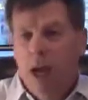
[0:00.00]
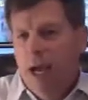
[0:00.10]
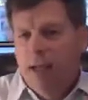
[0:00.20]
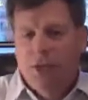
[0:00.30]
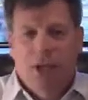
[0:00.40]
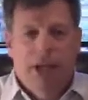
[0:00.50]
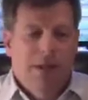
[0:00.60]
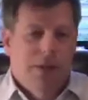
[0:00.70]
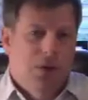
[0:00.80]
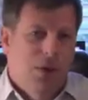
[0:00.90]
I
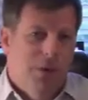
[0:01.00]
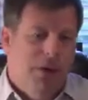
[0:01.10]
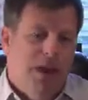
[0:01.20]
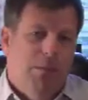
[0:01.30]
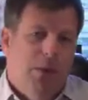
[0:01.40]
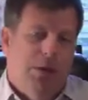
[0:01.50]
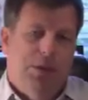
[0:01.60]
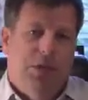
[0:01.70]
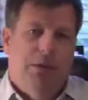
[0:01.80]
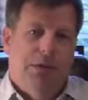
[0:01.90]
designed this whole 5-part
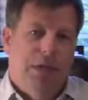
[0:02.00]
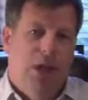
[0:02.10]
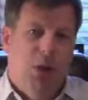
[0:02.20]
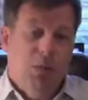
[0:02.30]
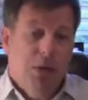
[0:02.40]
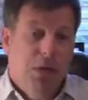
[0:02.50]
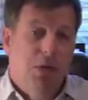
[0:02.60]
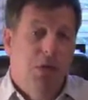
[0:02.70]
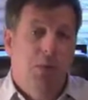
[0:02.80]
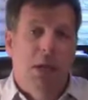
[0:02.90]
series to help
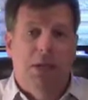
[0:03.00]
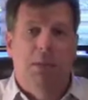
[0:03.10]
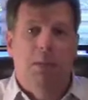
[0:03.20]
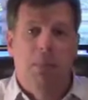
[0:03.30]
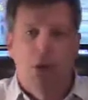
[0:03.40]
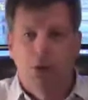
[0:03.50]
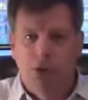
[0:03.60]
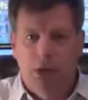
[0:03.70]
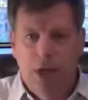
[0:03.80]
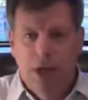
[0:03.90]
you make the
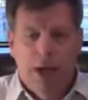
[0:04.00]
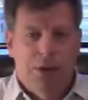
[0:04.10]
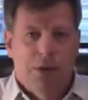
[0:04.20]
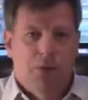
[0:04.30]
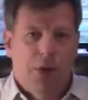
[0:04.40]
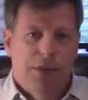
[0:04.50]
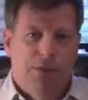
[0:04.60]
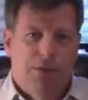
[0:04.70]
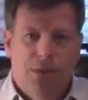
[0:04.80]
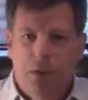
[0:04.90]
most out of the rest
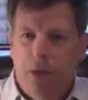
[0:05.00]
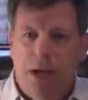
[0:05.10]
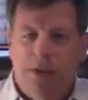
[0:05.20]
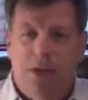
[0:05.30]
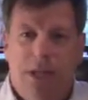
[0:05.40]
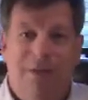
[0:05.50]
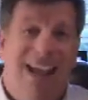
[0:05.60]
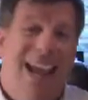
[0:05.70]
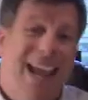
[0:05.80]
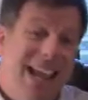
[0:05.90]
of
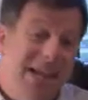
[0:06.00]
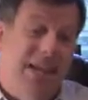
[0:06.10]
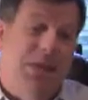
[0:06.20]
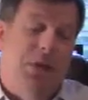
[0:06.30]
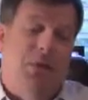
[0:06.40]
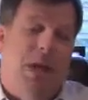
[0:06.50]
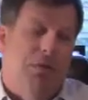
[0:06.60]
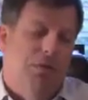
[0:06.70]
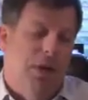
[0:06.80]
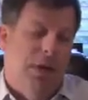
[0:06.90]
2011 and hit the
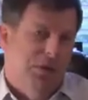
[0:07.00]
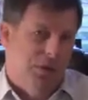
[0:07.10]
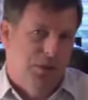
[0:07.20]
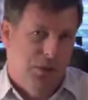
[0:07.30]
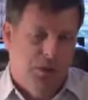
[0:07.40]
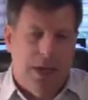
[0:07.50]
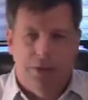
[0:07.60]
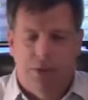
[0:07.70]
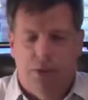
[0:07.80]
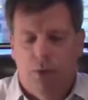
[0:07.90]
ground running so
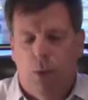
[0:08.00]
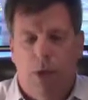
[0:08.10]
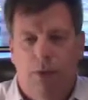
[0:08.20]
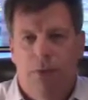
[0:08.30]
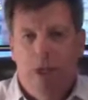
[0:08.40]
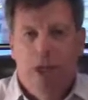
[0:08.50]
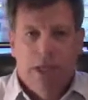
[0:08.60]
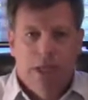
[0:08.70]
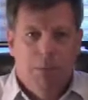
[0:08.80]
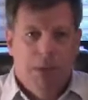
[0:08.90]
2012
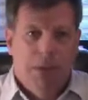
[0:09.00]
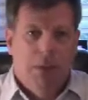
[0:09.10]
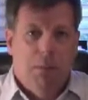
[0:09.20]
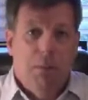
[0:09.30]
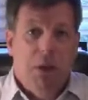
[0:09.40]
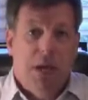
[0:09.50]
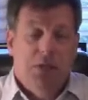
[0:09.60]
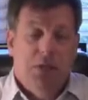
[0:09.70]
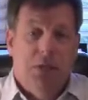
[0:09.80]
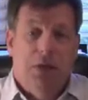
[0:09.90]
can be your
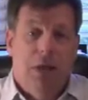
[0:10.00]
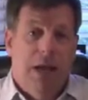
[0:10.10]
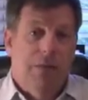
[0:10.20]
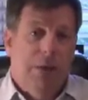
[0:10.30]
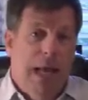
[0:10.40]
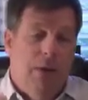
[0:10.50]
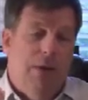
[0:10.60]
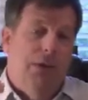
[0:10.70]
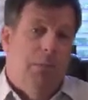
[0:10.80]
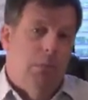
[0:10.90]
best year ever. Now,
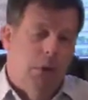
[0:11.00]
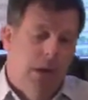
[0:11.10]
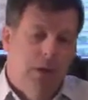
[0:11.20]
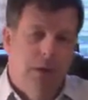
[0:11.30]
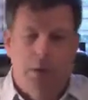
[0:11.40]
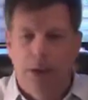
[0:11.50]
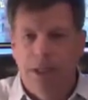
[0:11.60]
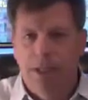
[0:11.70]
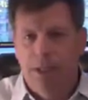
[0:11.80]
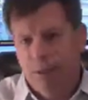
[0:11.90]
if you're brand new to my
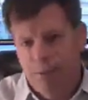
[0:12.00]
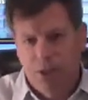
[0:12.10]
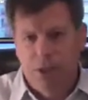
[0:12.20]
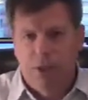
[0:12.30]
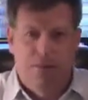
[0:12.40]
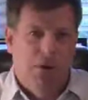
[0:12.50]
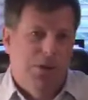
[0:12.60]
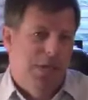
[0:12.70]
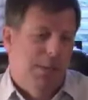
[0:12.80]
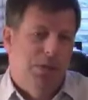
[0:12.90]
list, if this is the
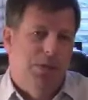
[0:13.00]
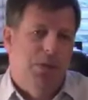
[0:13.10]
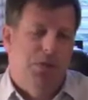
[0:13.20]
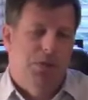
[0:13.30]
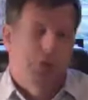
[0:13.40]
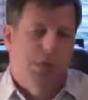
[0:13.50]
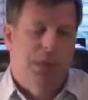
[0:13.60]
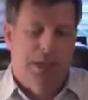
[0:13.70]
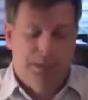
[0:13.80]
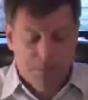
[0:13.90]
first episode you're
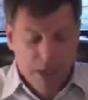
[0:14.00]
seeing,